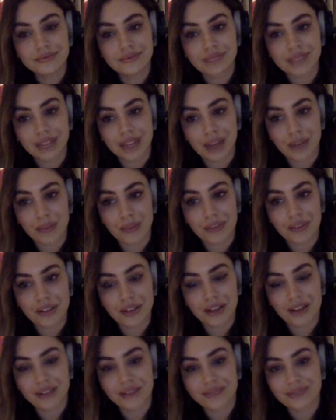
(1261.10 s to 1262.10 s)
that happens a
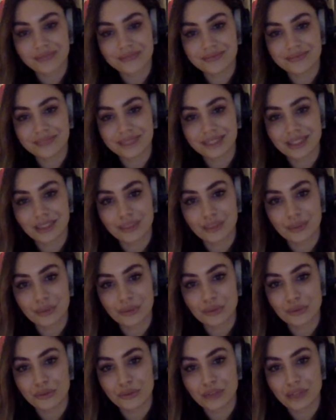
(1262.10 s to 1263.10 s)
lot i think people
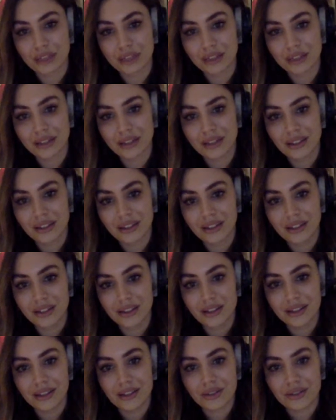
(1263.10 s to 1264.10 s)
would be
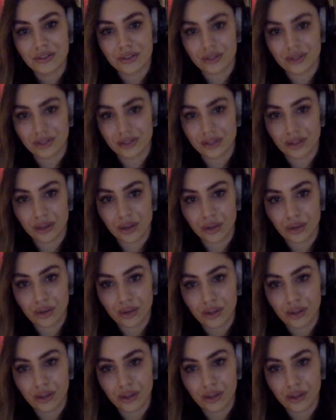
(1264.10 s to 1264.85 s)
interested to know